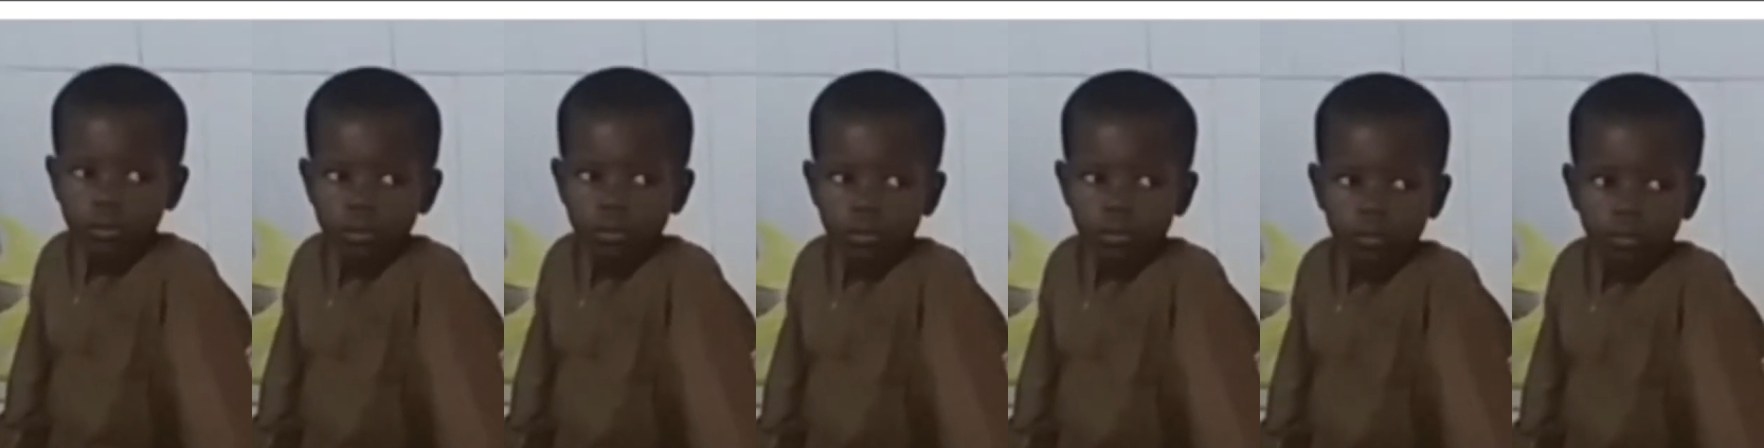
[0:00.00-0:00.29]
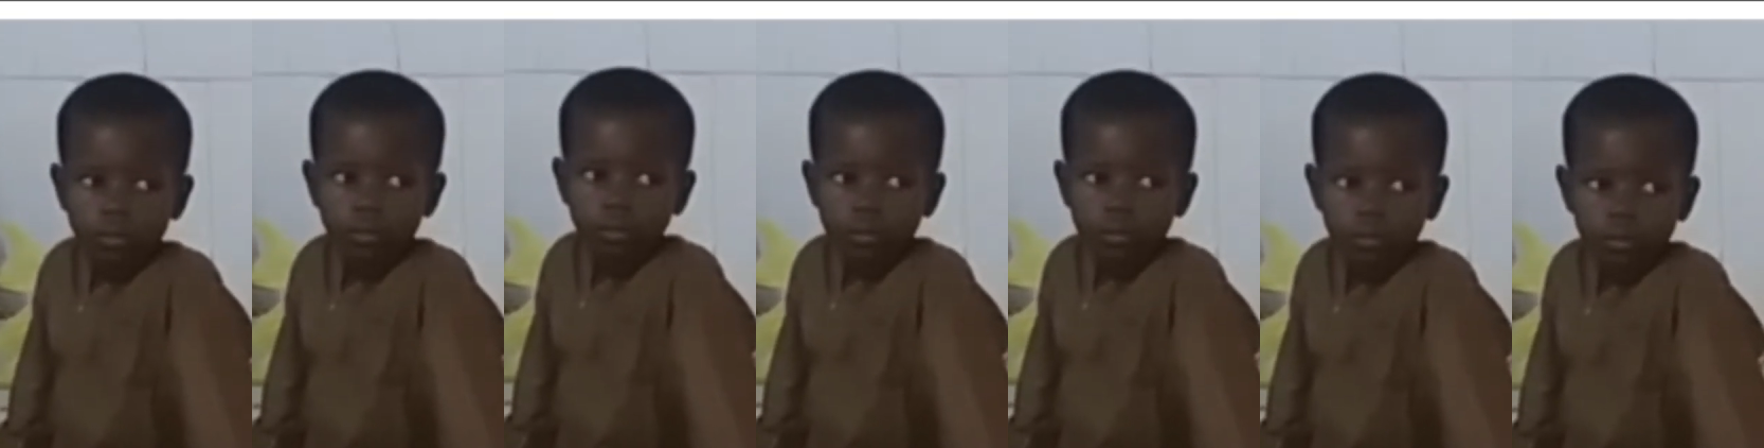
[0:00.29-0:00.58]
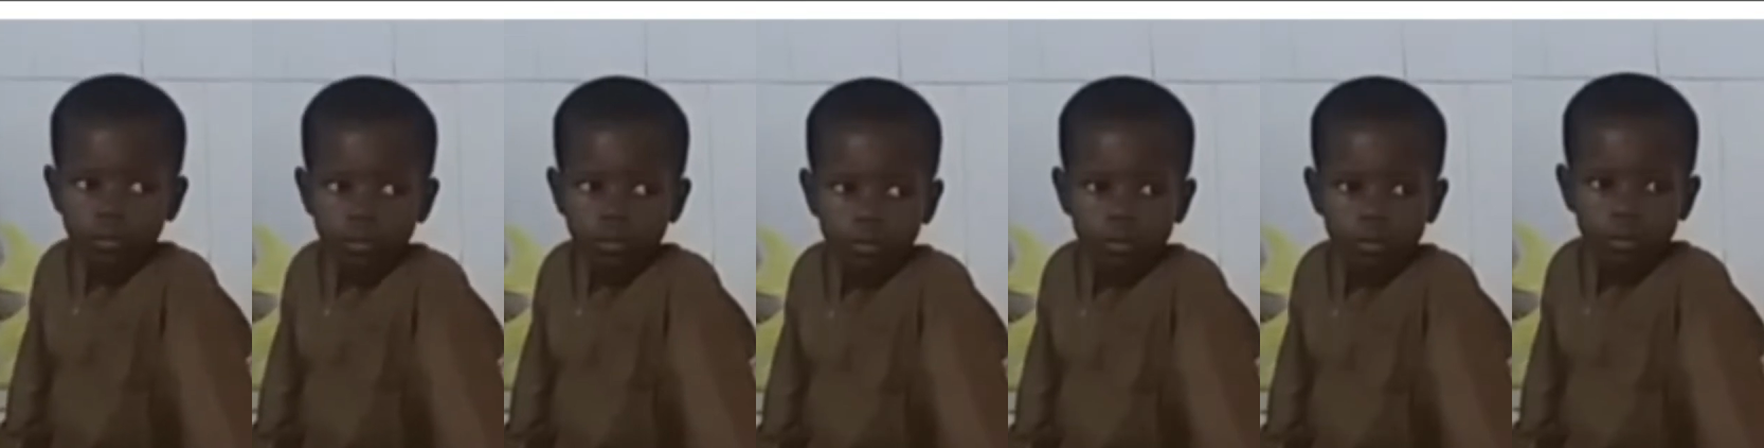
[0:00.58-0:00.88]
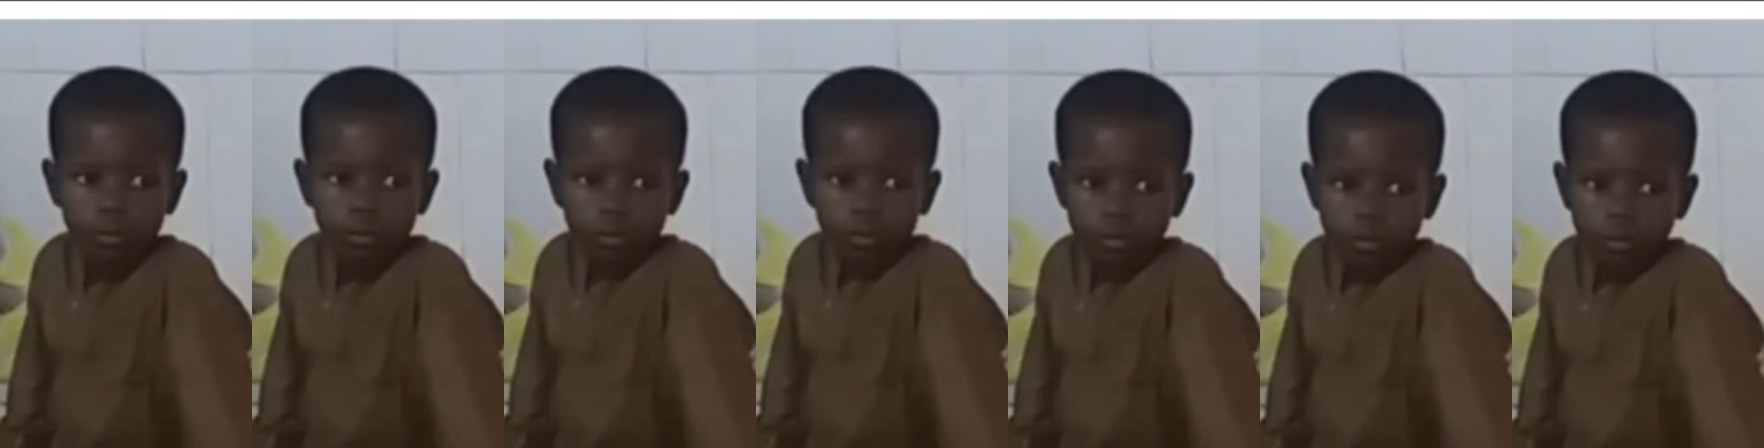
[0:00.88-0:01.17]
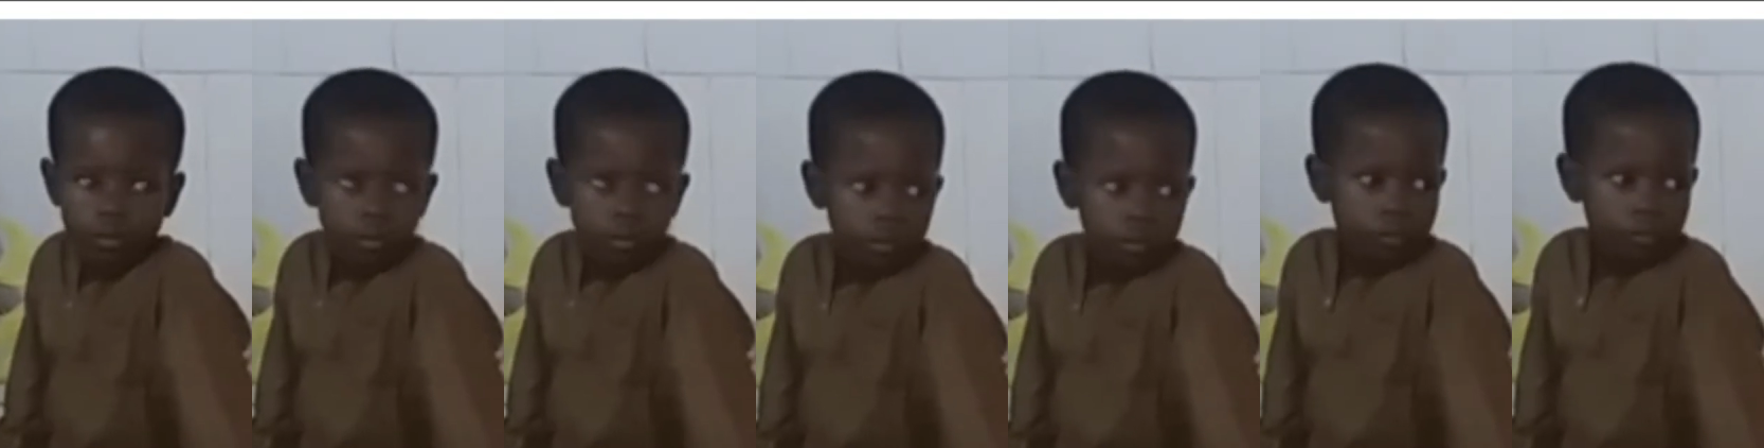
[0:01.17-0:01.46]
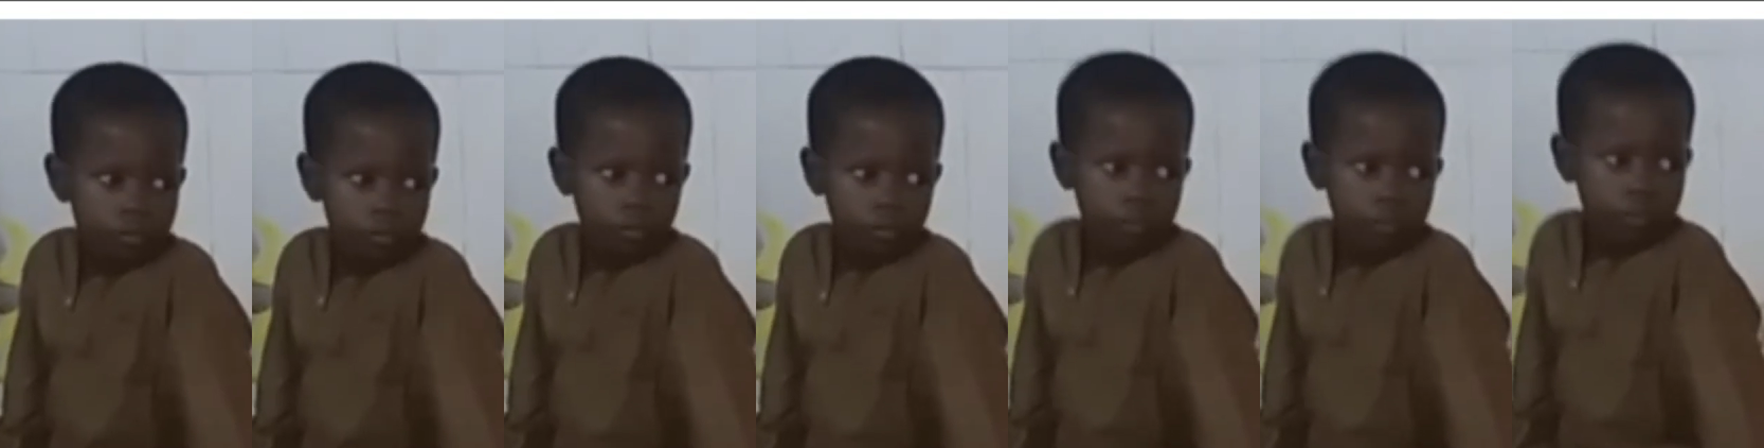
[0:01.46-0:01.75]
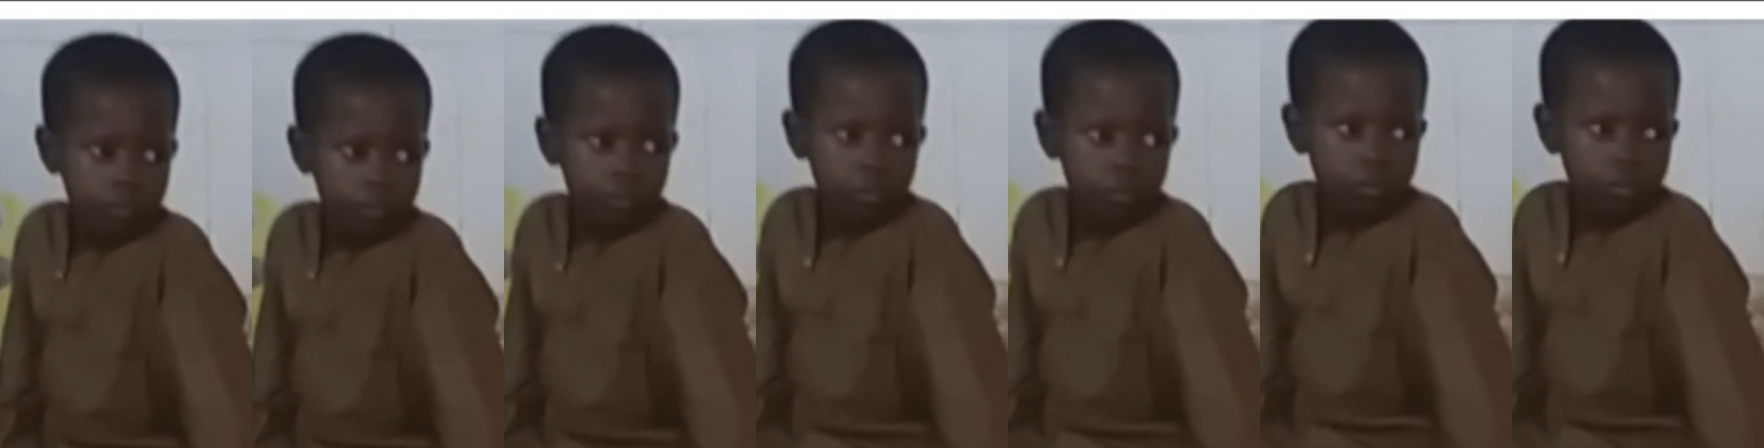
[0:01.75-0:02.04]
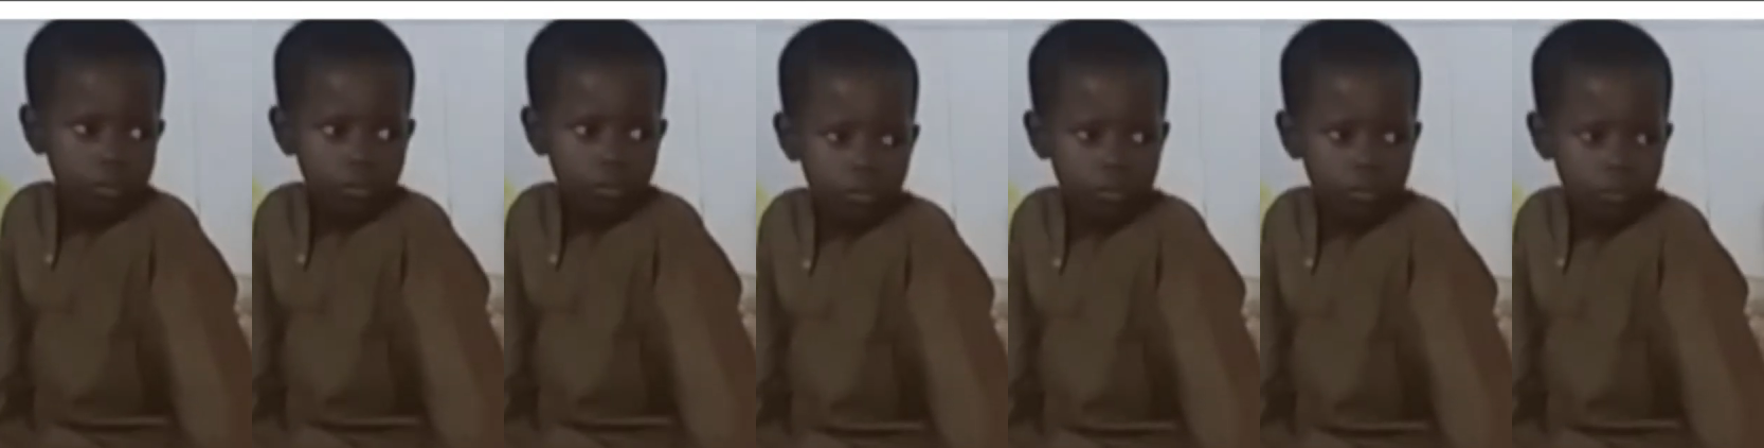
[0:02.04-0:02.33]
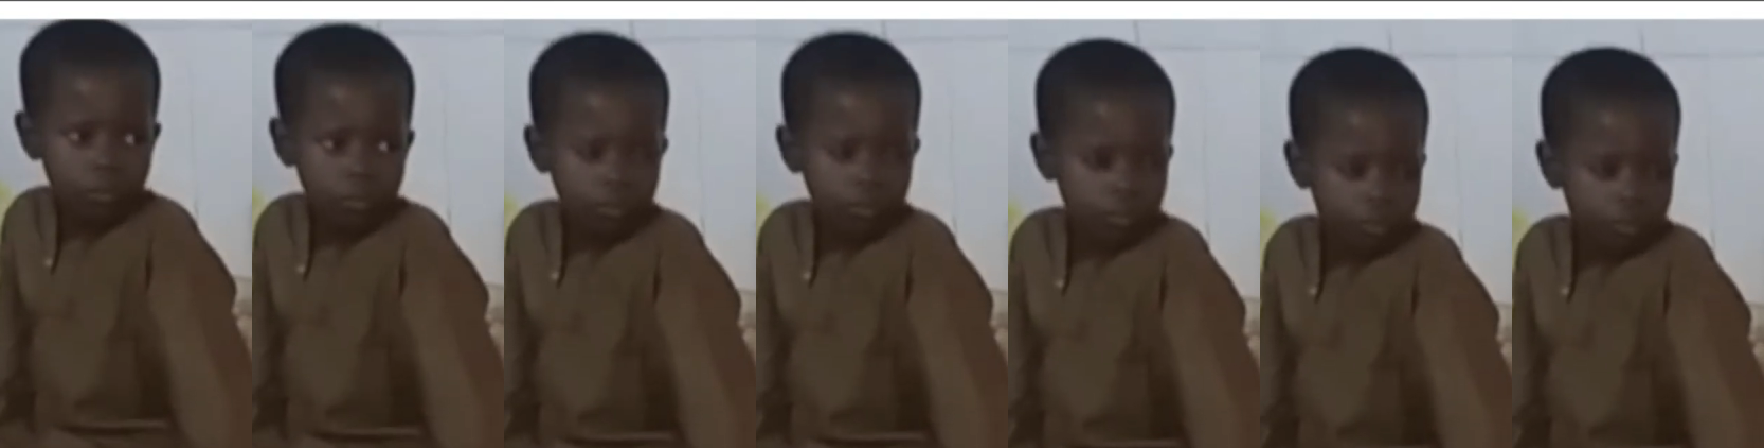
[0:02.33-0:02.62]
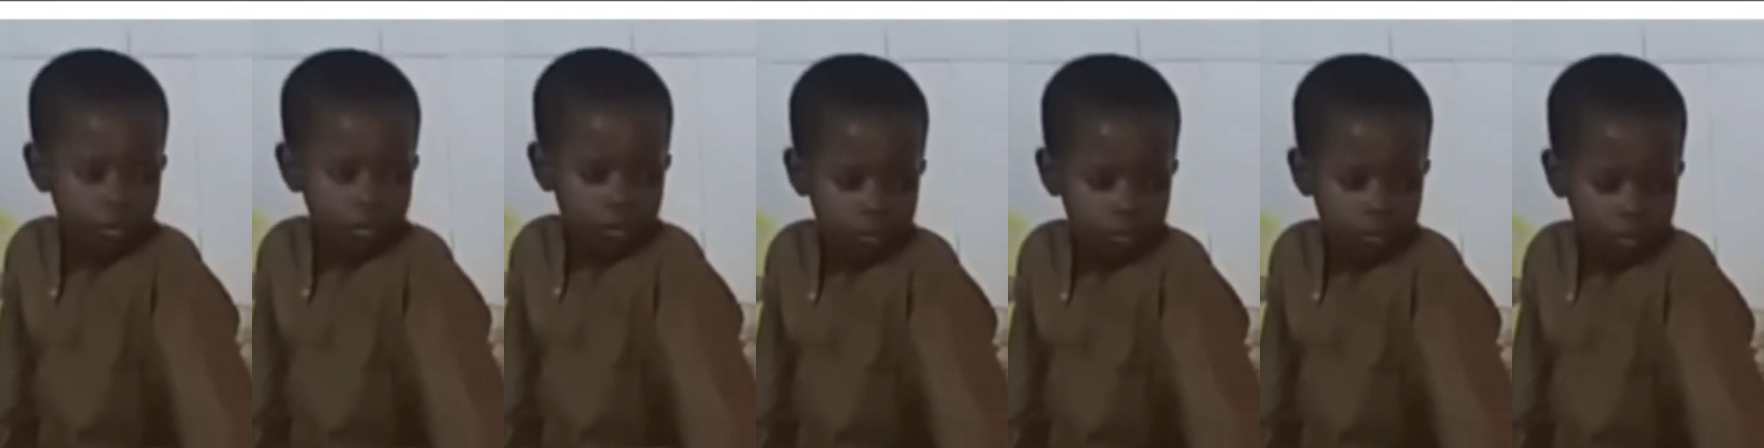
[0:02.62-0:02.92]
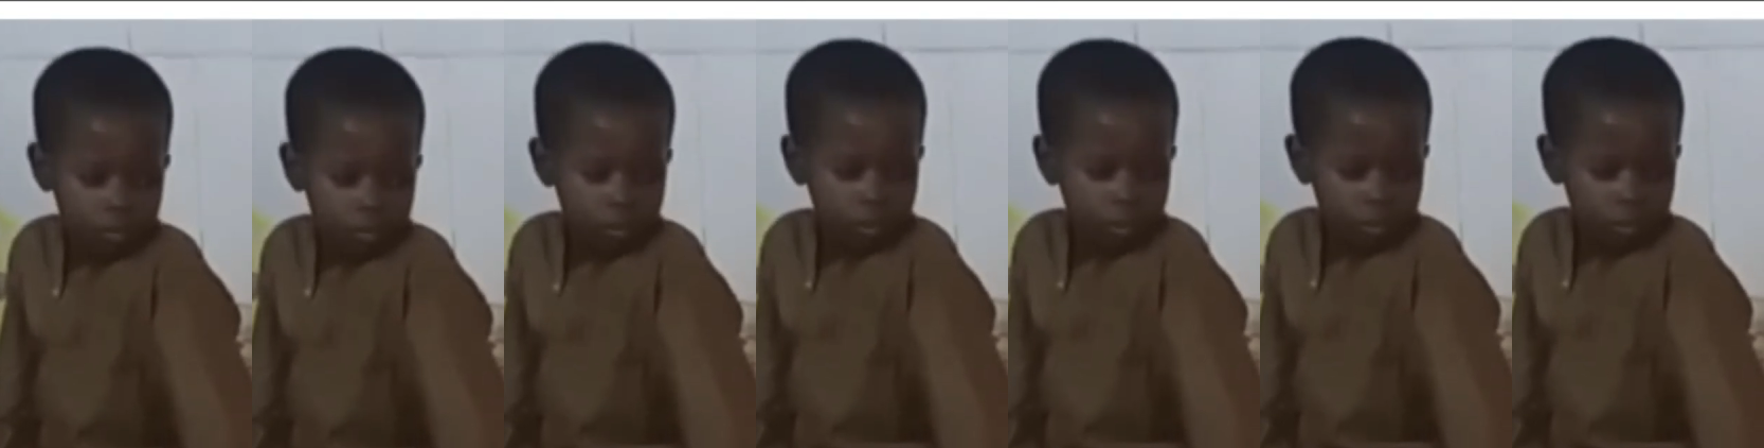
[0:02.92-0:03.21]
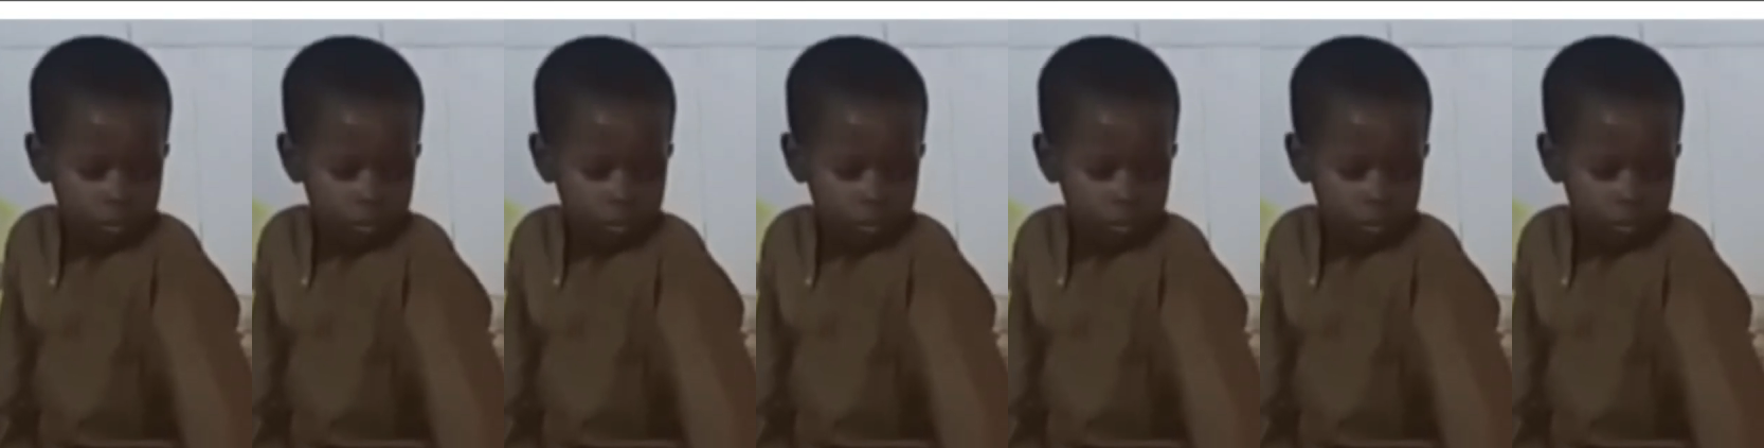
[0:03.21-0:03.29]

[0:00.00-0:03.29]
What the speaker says: His temperature today is 38.9